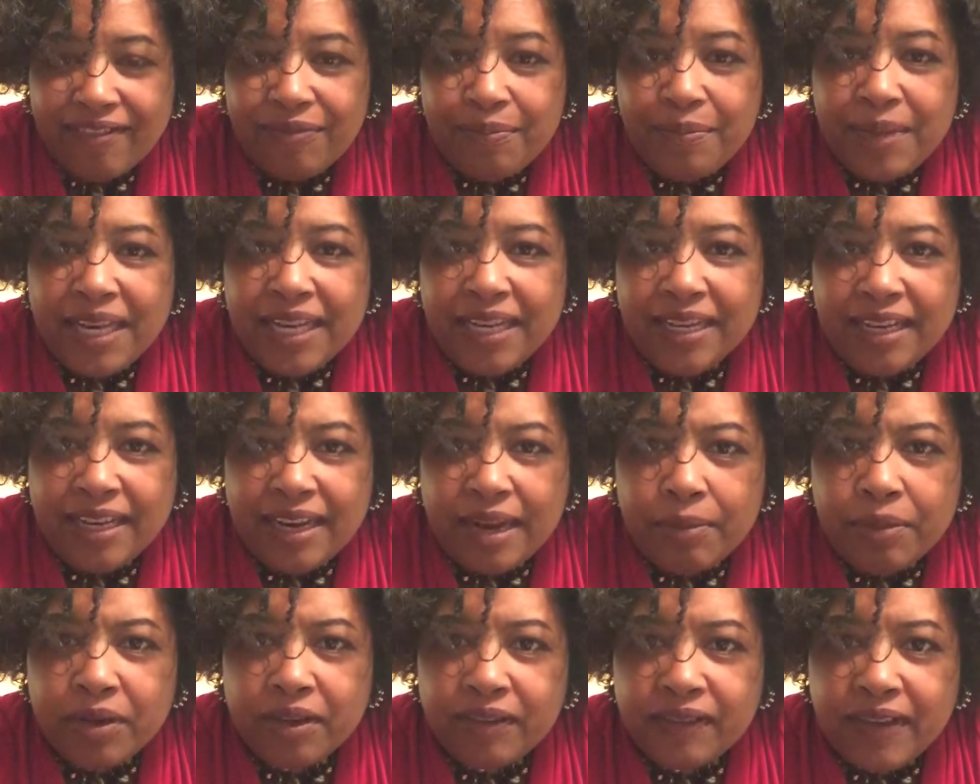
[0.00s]
been in a
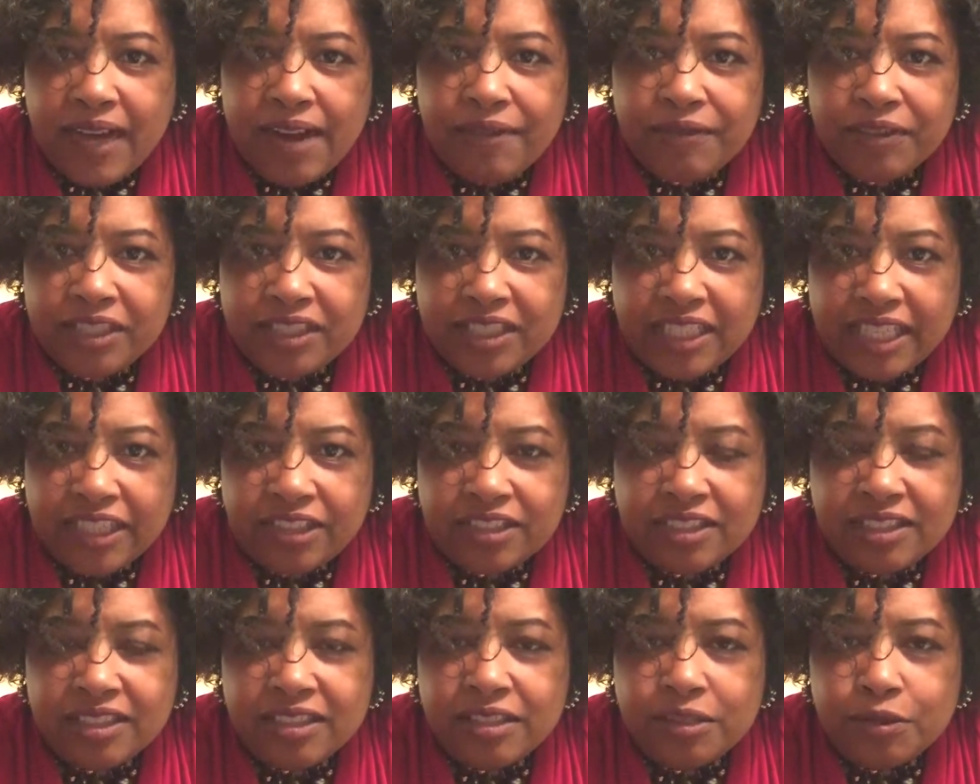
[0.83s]
number of
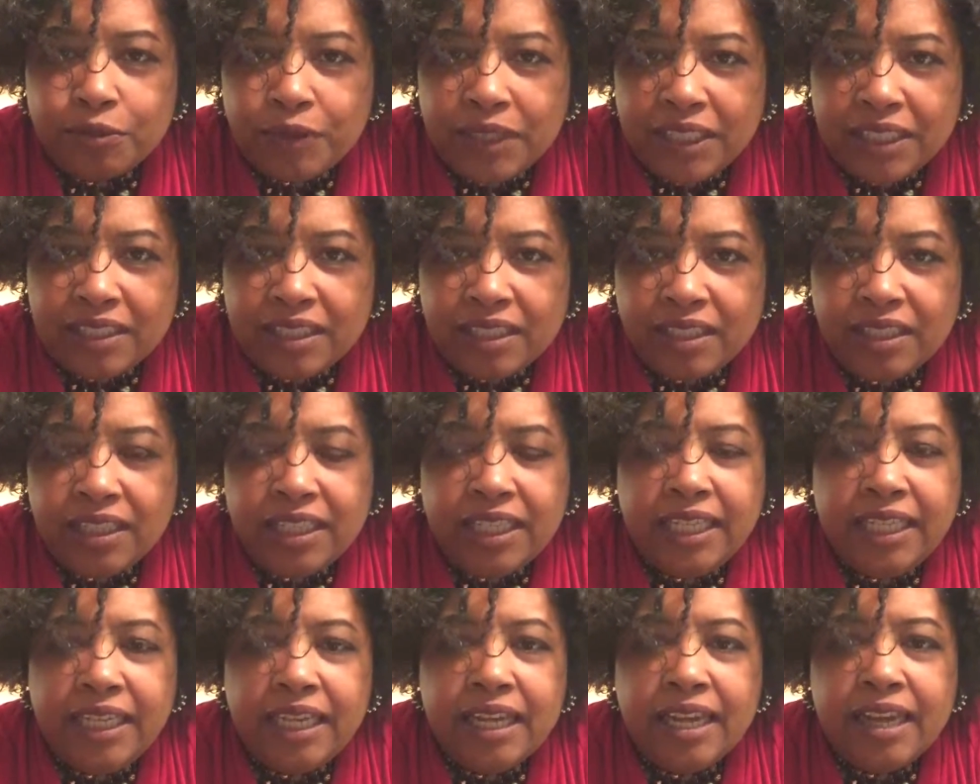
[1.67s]
conversations
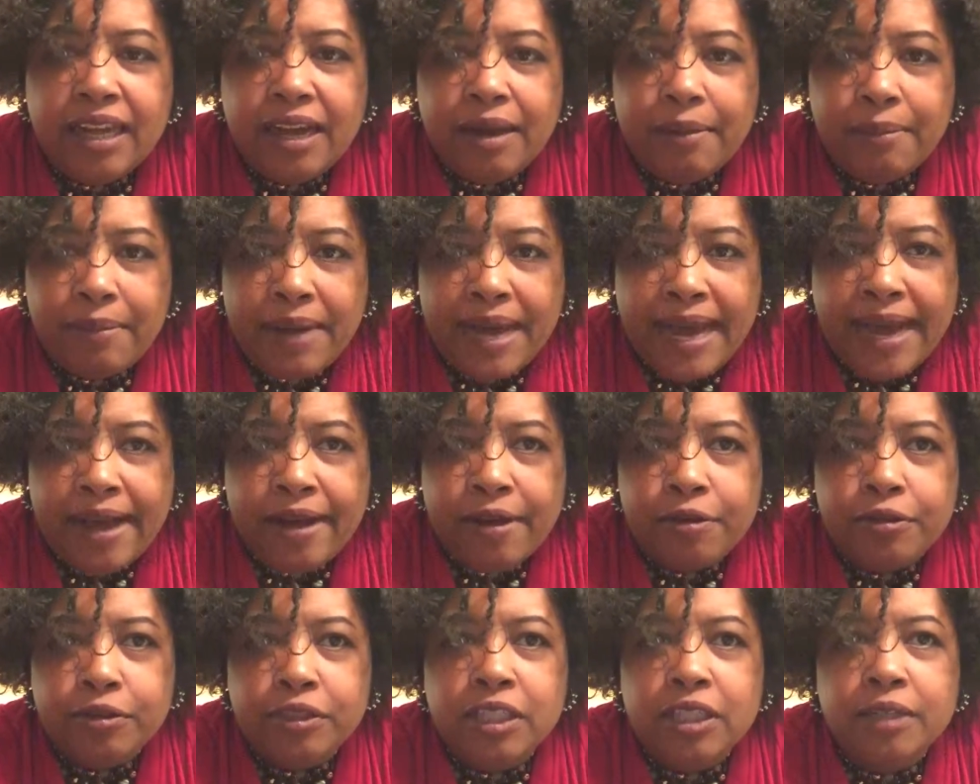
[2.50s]
recently
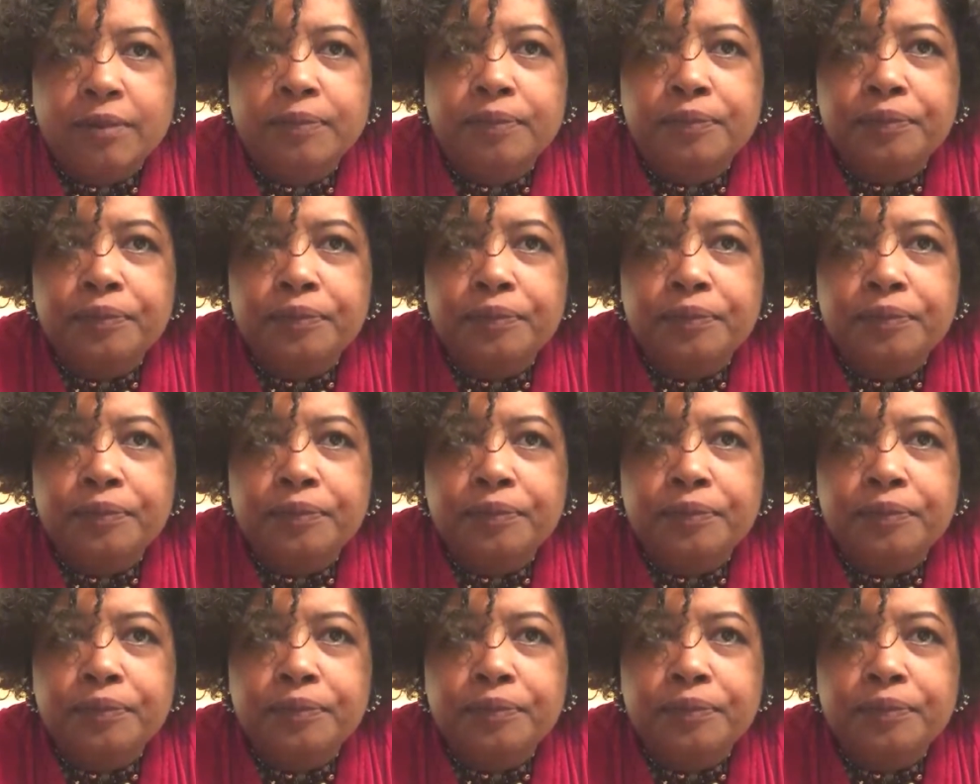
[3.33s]
about